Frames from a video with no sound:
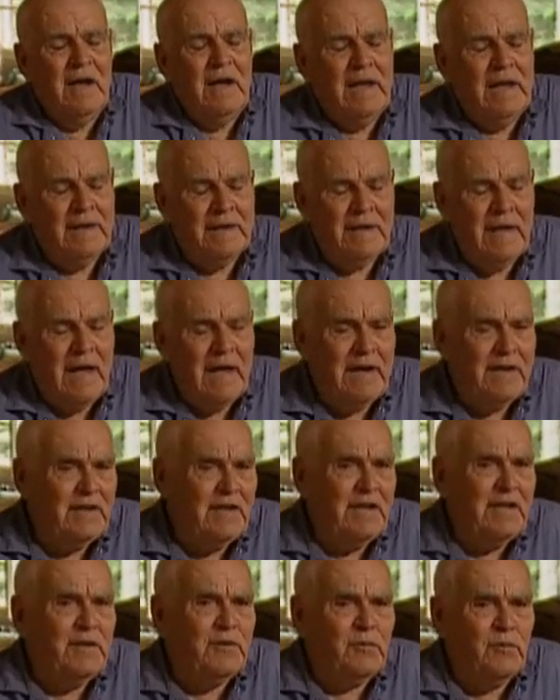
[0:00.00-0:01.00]
In
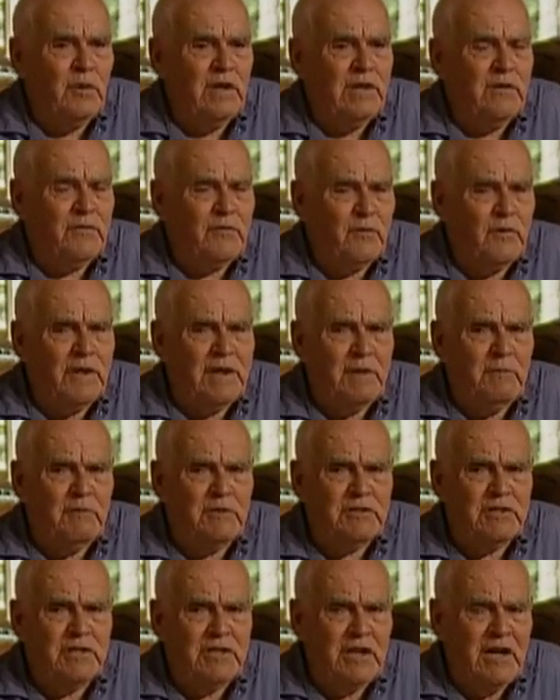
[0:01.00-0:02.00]
1923
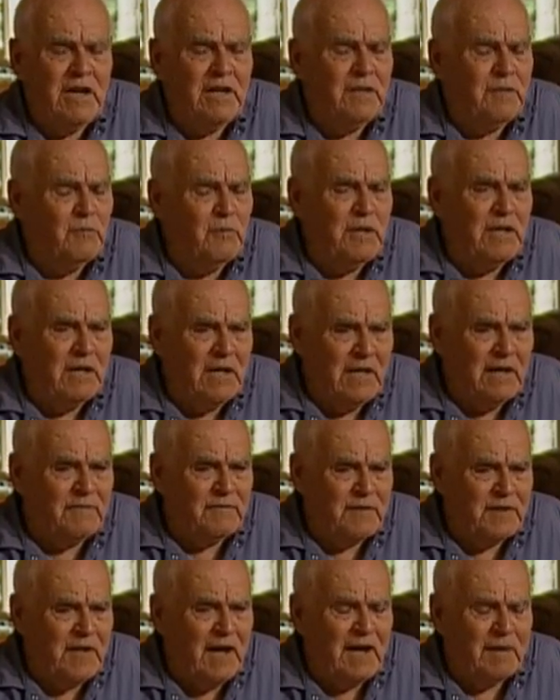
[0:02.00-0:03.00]
was the year that we
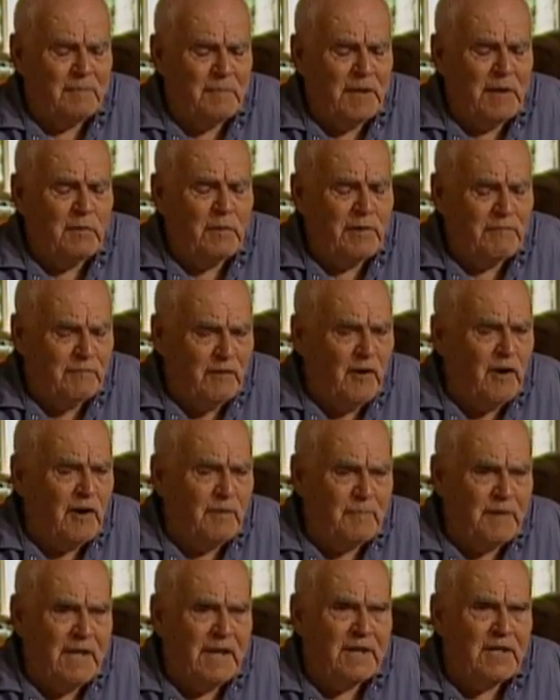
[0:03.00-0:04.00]
left cotton mill. We
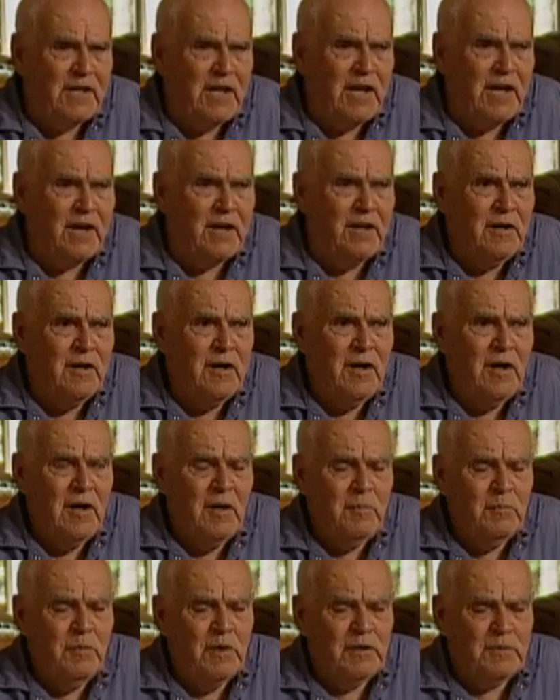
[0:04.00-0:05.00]
farmed that year,
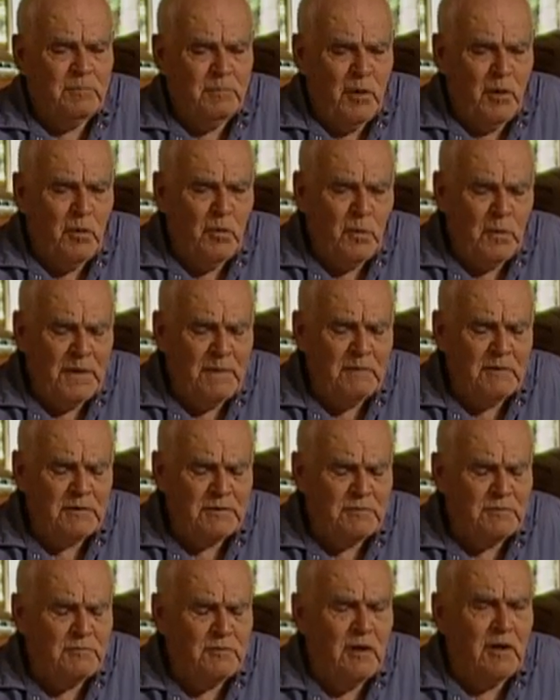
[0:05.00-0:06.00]
but Bowie was
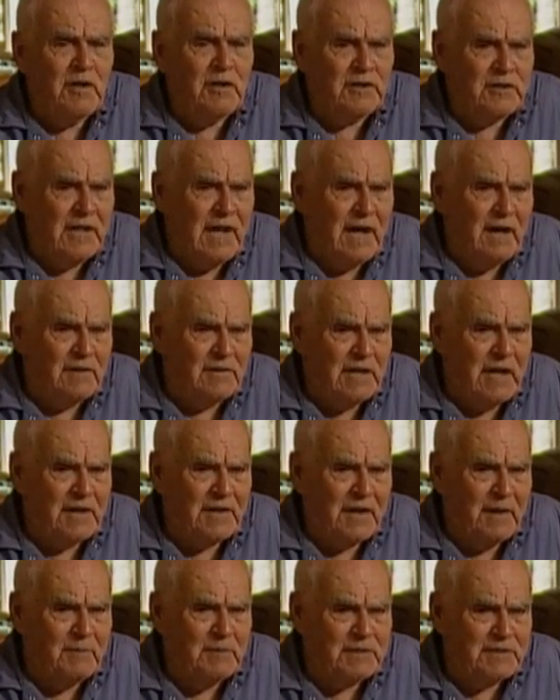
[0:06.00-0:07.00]
us out. How
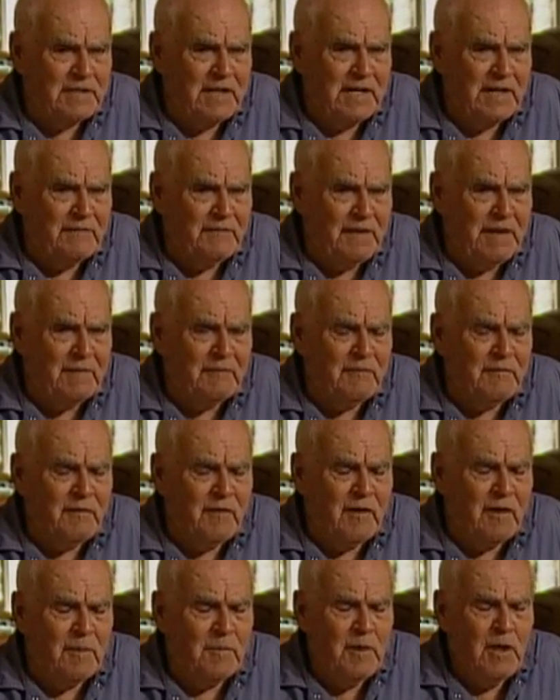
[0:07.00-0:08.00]
come it's getting even
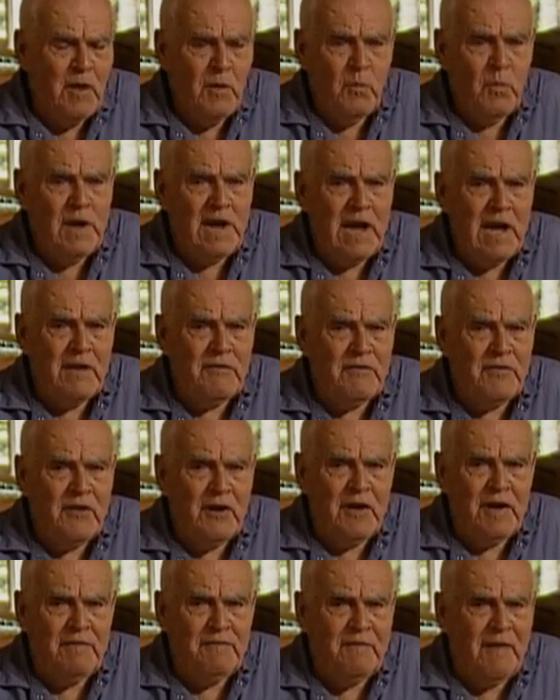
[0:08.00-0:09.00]
farm? We had
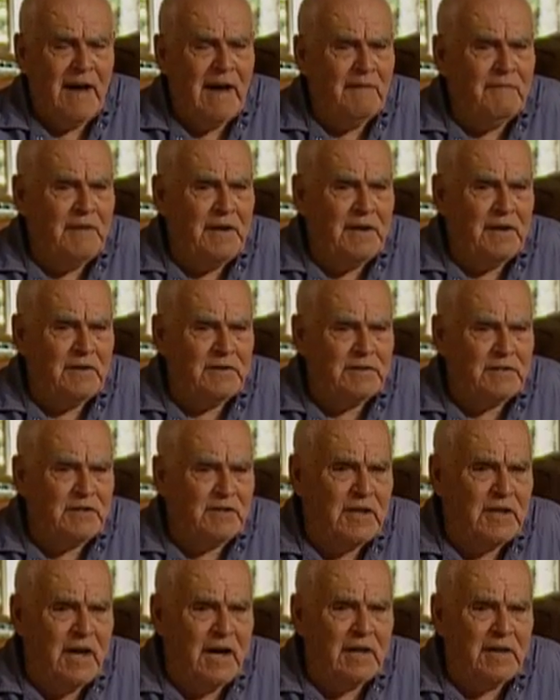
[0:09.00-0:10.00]
35 acres
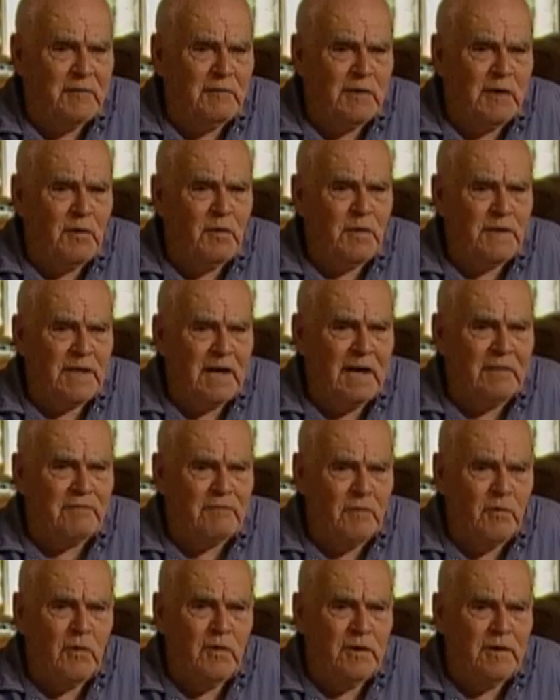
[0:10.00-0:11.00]
cotton. We only got
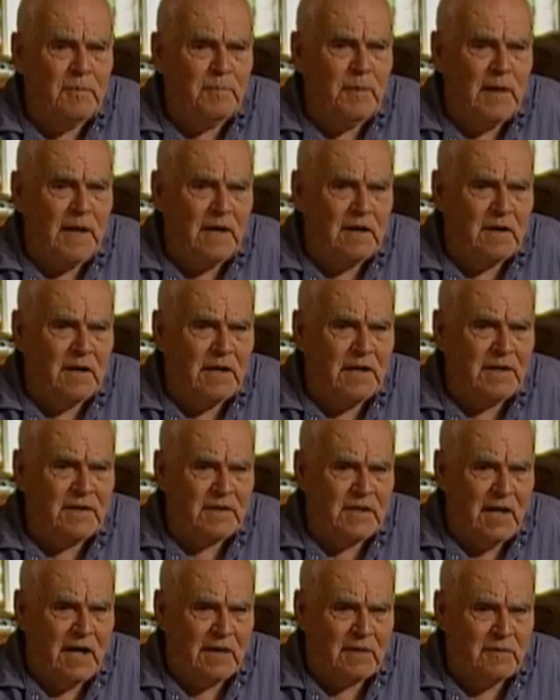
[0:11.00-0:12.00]
400 pound of
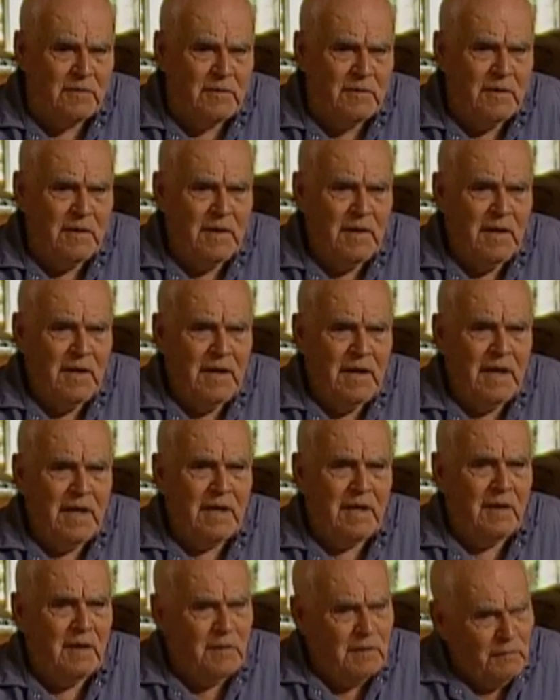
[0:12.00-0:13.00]
lint cotton,
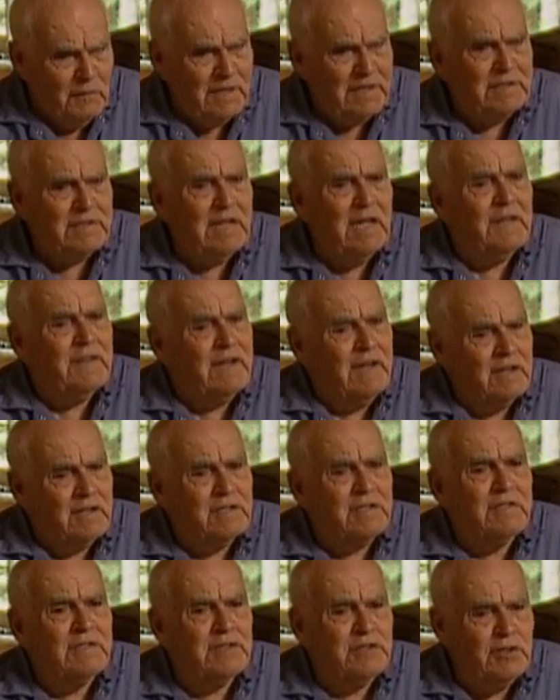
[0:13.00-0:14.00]
and uh, we had nothing
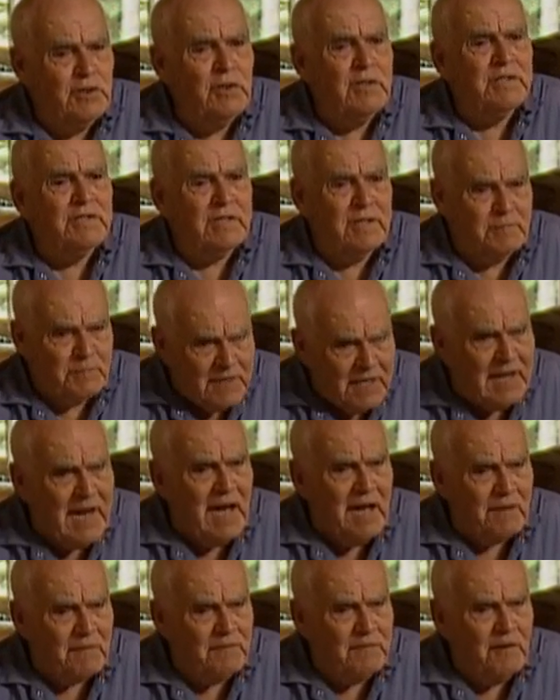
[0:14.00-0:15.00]
else to do except get
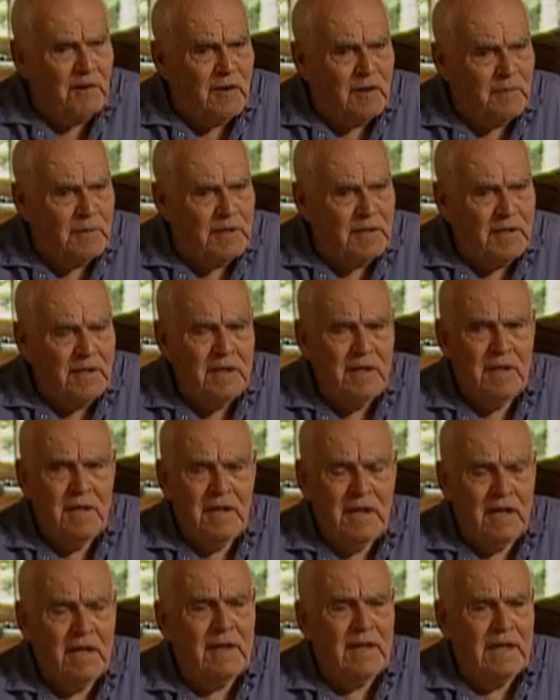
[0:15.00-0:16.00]
out of farming.
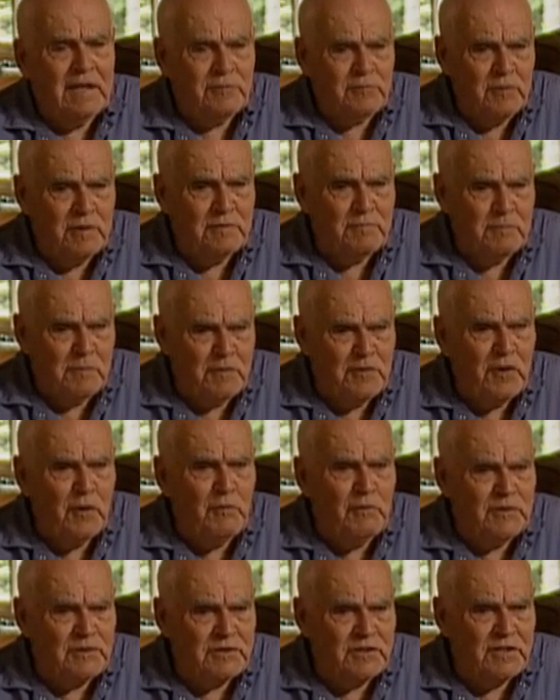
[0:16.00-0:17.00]
And that's what
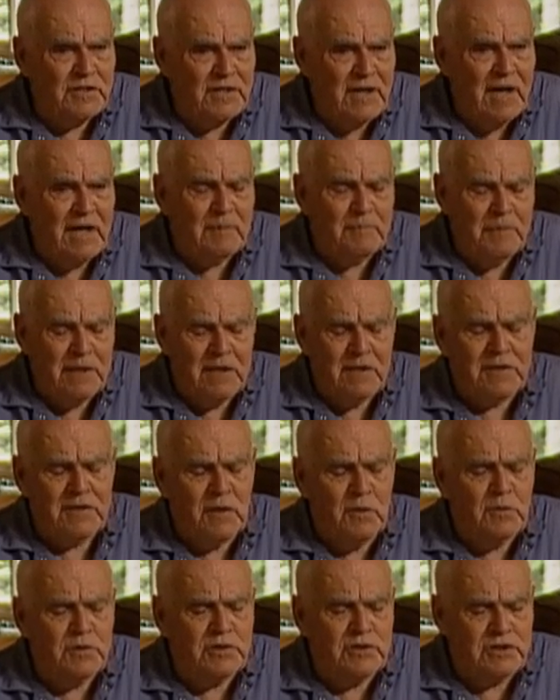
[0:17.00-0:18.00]
drove us to the cotton mill.
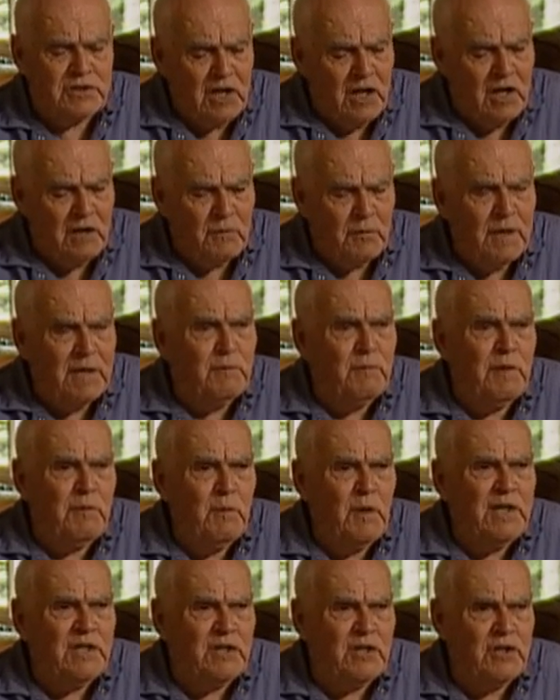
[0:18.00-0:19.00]
Of to start with, we
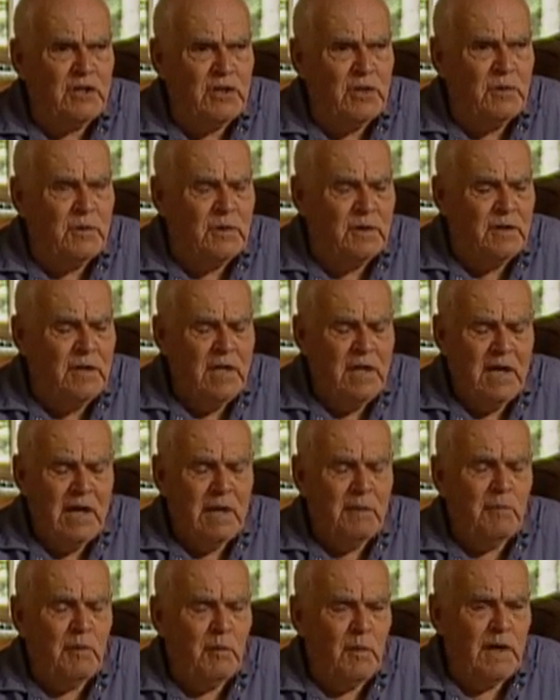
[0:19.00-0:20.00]
went to Newnan
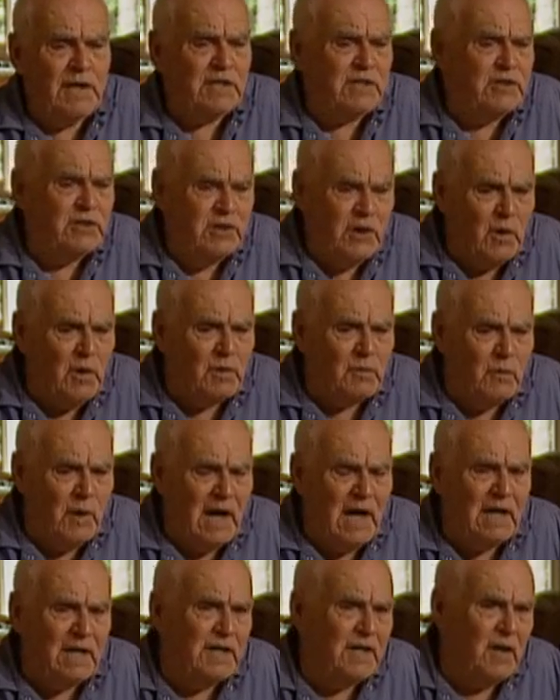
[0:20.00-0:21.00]
and we worked a short
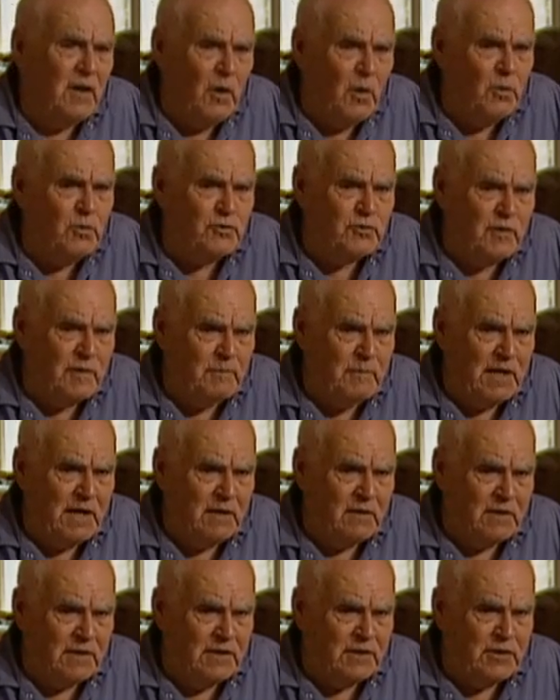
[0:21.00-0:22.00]
while in a hosiery
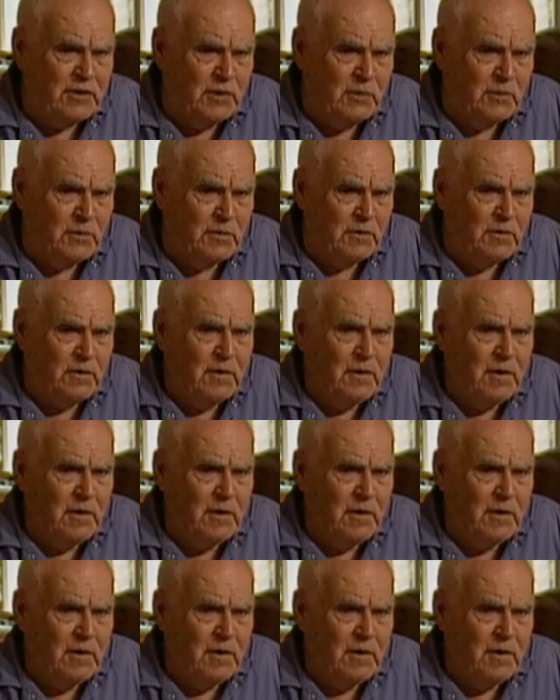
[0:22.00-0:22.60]
mill in Newnan.